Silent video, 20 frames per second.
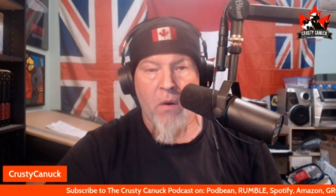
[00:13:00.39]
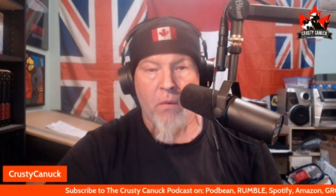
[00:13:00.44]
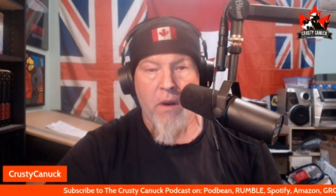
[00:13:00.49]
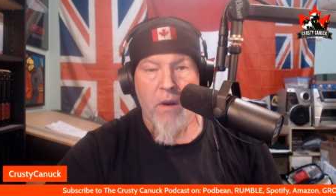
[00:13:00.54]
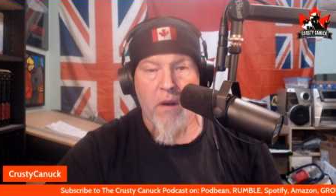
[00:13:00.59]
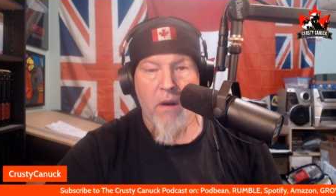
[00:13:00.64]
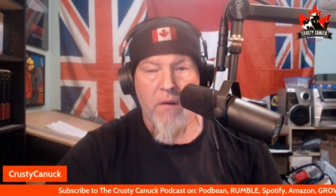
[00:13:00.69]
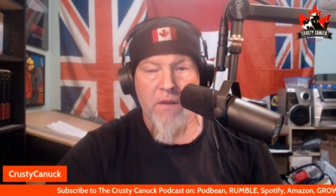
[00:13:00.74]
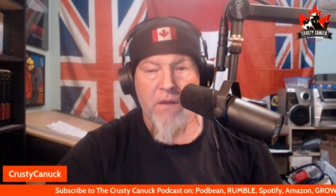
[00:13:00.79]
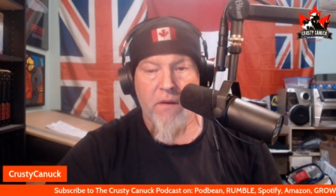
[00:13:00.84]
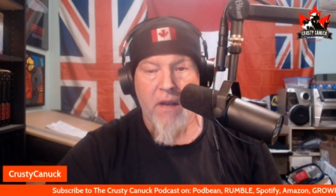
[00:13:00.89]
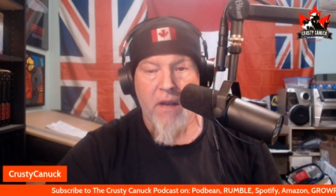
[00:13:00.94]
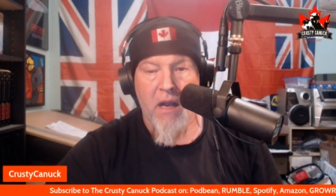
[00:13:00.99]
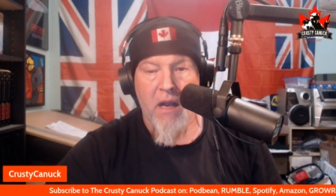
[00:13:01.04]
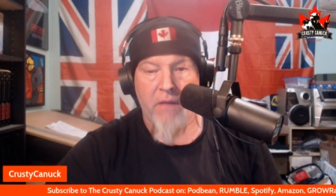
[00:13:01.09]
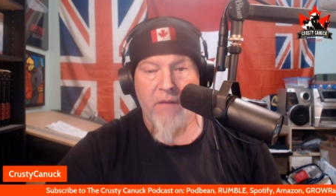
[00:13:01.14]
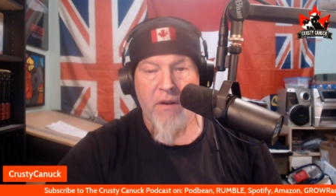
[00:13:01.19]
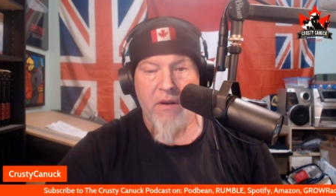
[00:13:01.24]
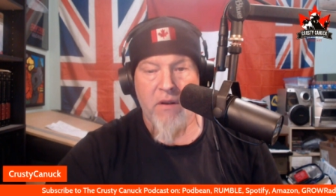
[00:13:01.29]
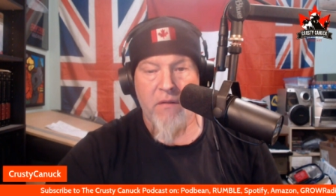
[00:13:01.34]
we also
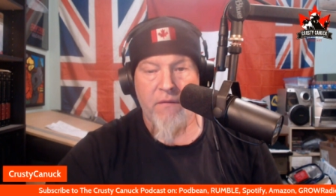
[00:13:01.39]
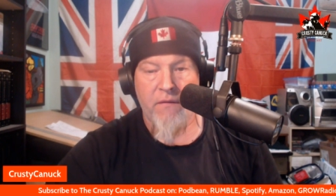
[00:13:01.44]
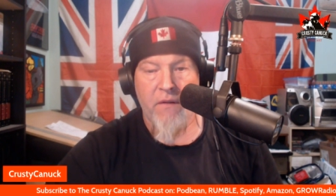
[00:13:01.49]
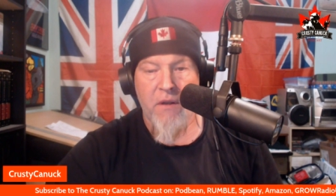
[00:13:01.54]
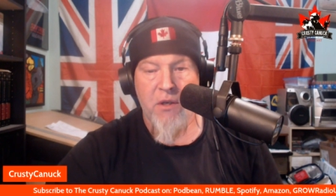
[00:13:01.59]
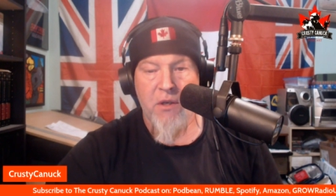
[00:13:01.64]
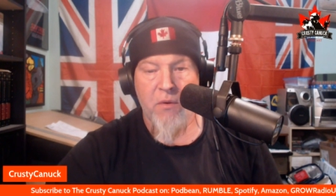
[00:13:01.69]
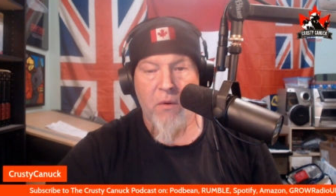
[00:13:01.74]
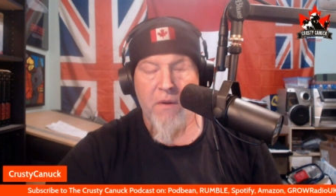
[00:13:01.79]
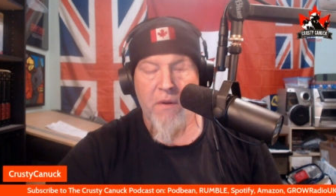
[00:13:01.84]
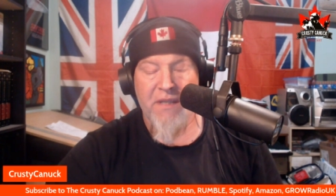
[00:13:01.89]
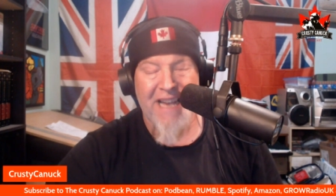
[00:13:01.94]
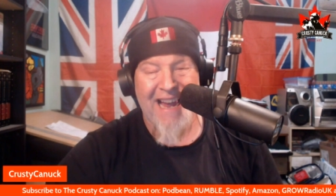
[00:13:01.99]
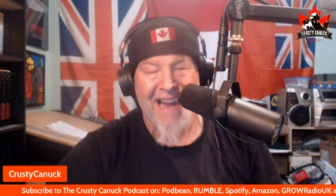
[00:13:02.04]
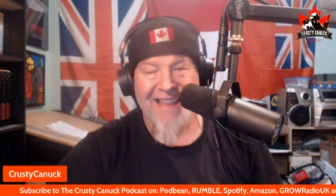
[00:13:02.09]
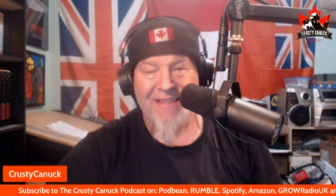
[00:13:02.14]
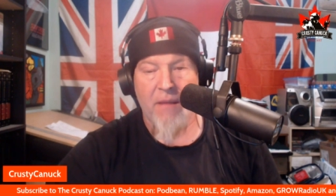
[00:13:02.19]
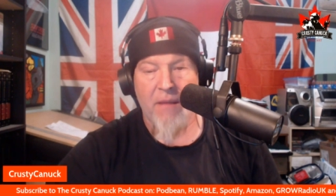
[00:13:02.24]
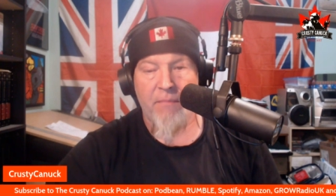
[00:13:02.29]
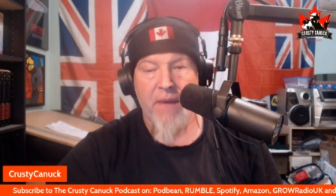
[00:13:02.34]
have individuals
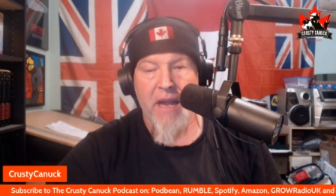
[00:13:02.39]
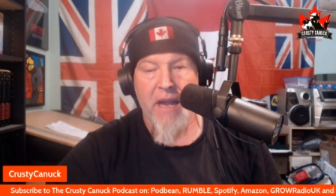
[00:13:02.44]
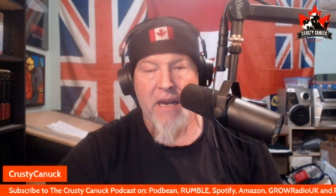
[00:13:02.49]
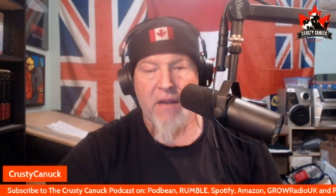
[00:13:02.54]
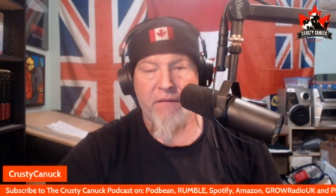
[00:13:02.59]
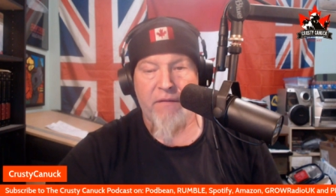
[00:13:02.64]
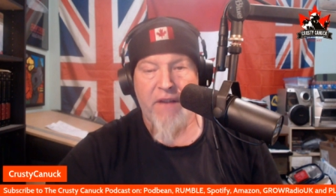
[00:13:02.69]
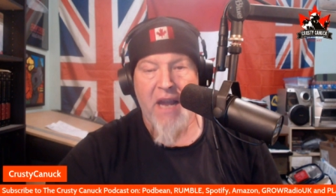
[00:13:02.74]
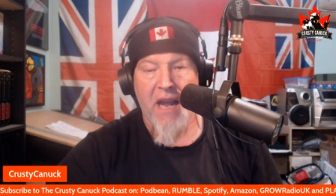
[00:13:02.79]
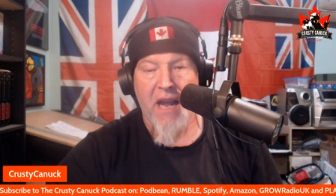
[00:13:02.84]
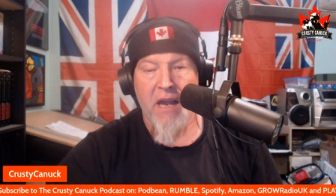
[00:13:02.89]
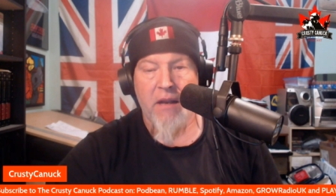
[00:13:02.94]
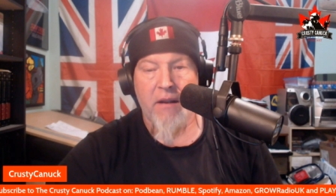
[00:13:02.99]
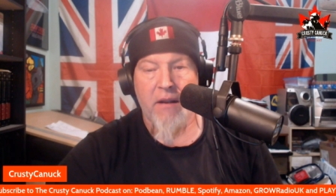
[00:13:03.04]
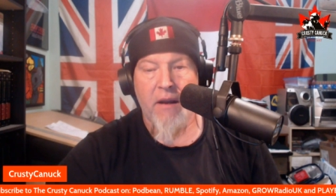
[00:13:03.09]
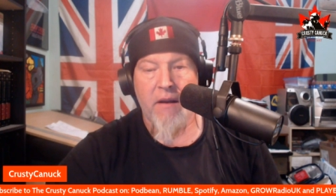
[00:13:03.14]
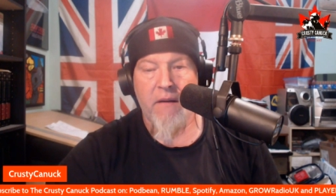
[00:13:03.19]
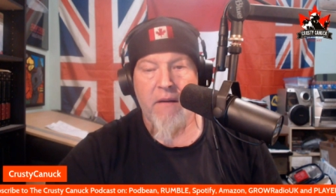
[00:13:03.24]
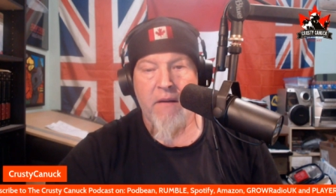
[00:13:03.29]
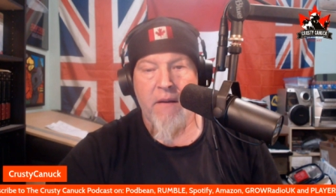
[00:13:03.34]
at the Bank of
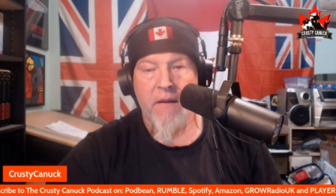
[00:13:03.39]
Canada